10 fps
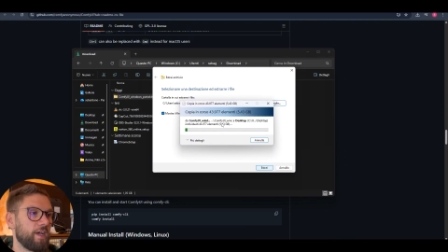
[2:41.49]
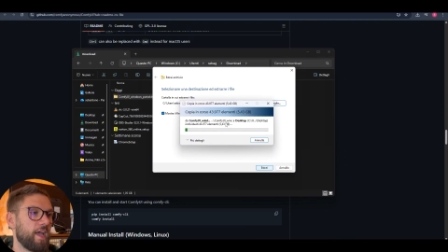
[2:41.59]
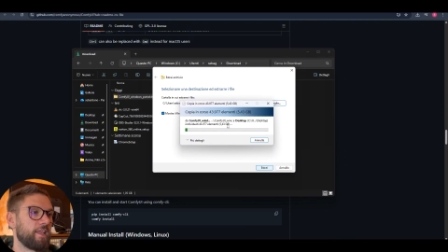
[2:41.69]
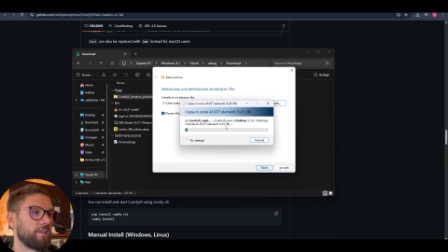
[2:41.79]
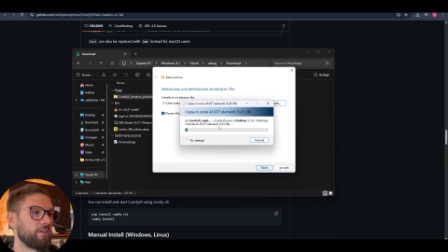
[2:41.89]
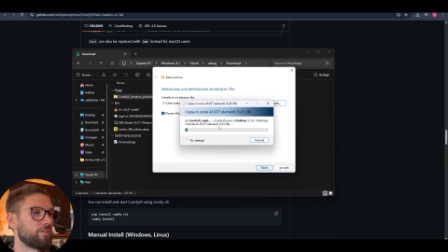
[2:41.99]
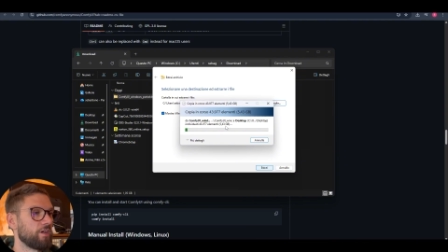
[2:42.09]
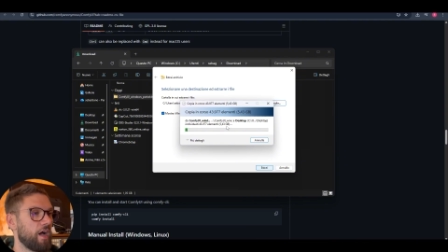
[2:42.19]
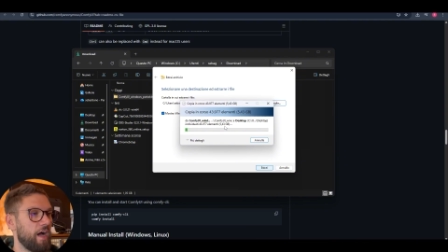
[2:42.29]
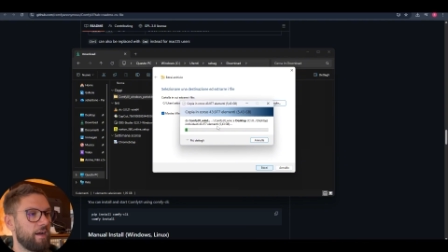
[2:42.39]
And these
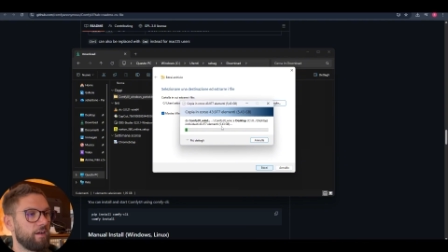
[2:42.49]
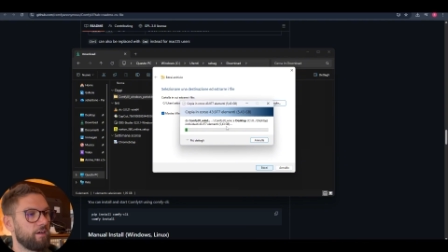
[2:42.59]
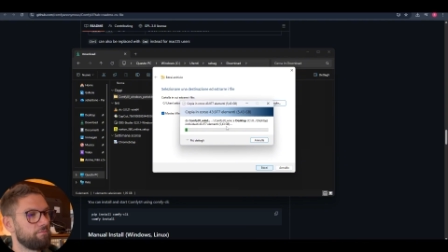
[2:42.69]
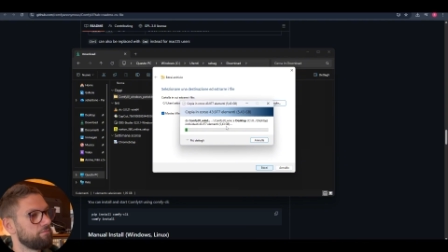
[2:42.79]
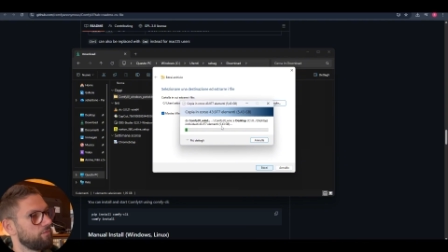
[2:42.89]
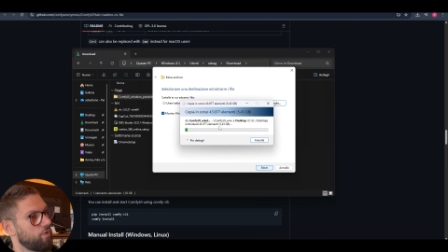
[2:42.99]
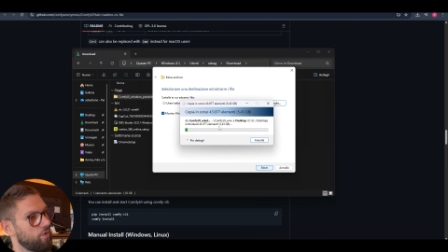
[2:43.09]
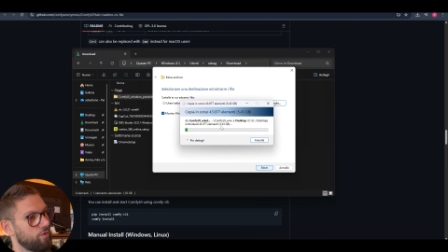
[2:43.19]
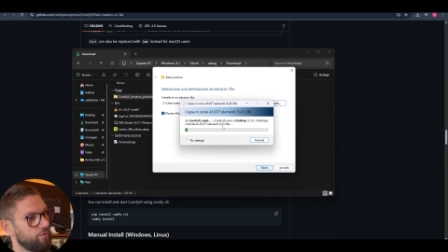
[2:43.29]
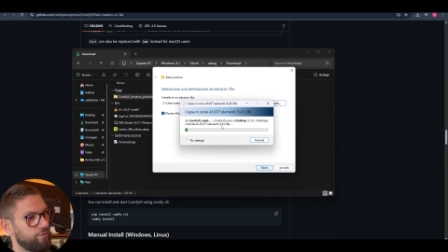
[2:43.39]
are
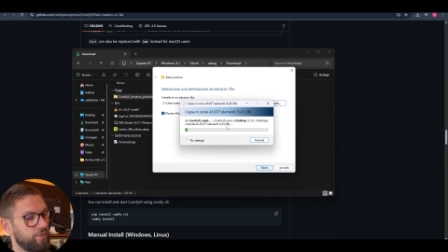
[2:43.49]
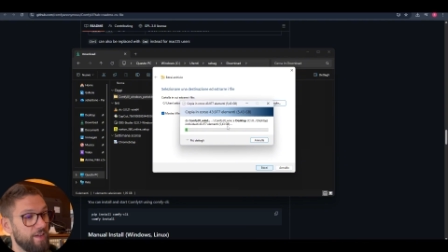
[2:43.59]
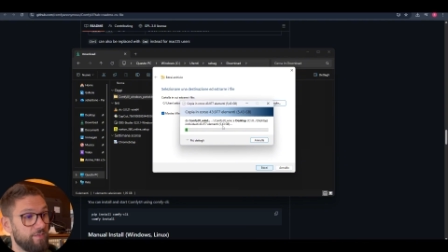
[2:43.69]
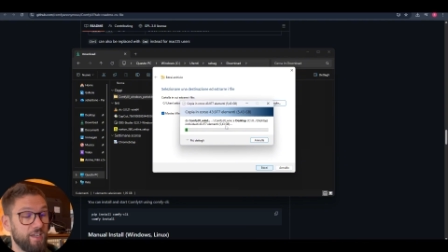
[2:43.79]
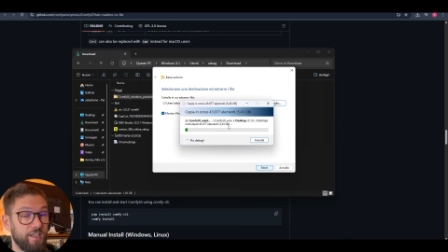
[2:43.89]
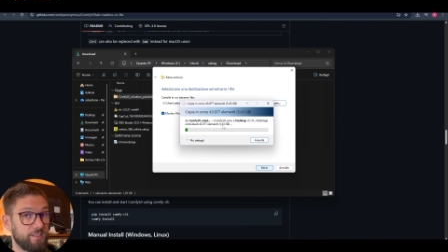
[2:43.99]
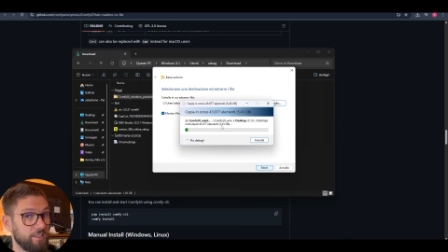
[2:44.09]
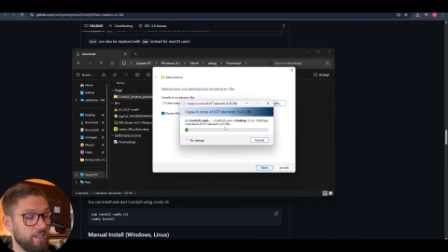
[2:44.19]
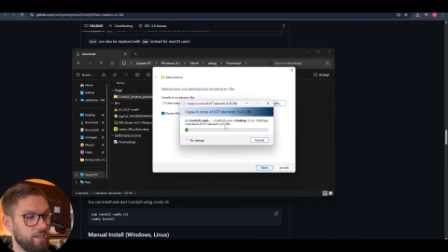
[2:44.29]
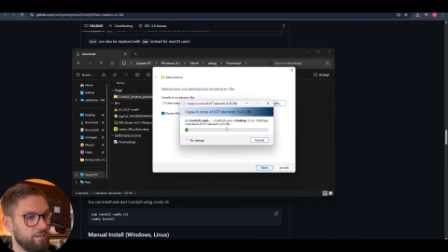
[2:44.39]
five gigs
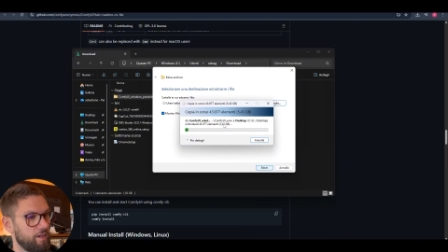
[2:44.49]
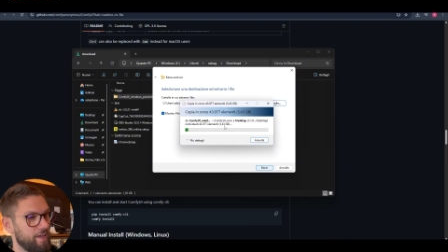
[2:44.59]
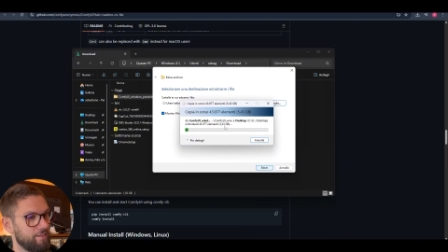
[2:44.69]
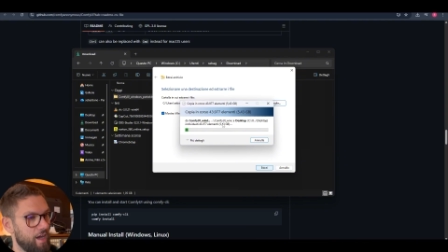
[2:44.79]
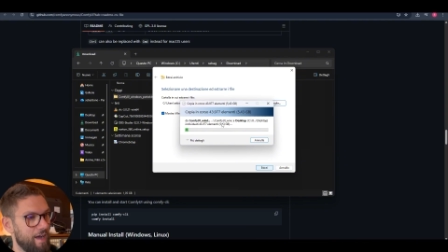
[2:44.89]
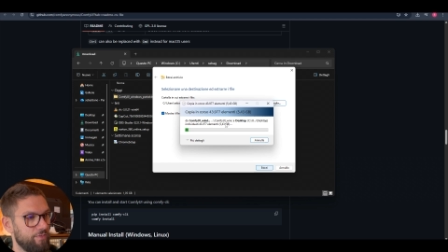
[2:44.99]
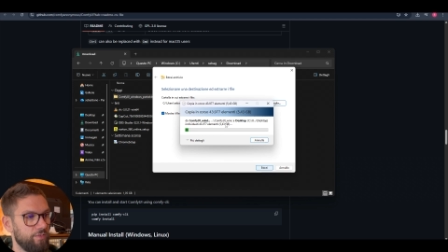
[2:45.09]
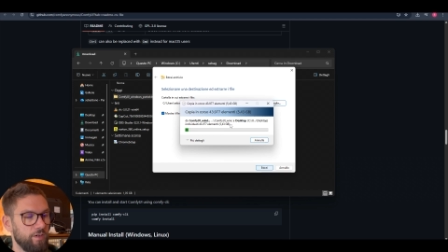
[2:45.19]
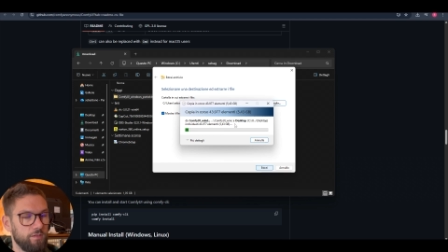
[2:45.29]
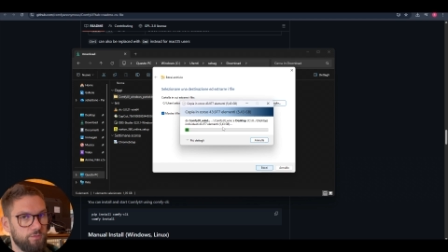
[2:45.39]
and a
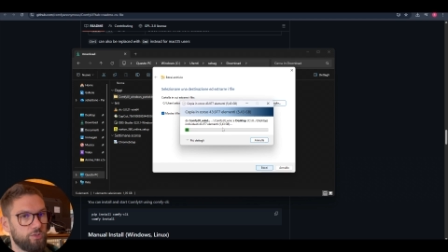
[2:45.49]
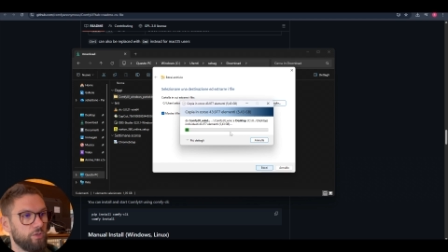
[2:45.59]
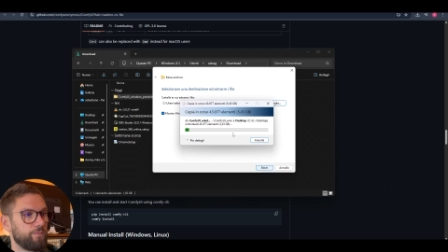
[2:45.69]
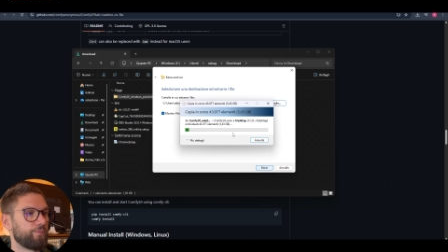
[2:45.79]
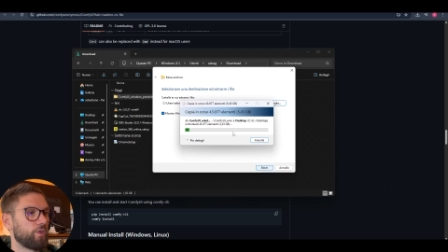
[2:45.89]
half. So